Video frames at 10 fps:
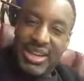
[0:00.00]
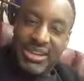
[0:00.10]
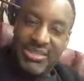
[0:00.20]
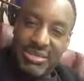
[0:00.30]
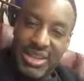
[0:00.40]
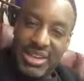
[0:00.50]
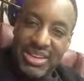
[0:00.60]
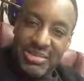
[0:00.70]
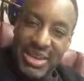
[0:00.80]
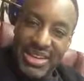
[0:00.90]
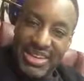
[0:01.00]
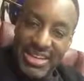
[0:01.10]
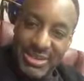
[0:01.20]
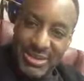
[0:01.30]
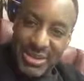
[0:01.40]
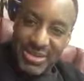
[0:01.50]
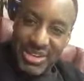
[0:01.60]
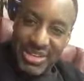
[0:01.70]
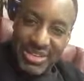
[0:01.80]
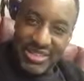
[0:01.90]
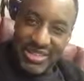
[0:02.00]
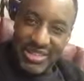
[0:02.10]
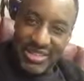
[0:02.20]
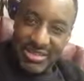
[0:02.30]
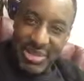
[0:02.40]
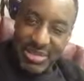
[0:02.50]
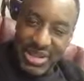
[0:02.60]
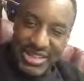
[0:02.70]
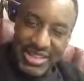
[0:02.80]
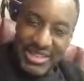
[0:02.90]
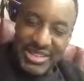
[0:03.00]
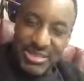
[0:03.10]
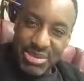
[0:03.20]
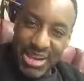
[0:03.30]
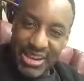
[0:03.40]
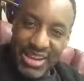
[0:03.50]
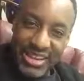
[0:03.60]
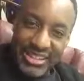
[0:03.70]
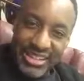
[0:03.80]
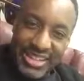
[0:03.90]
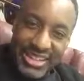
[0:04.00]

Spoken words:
I'd love to be in your beta test group or your people that test this product out.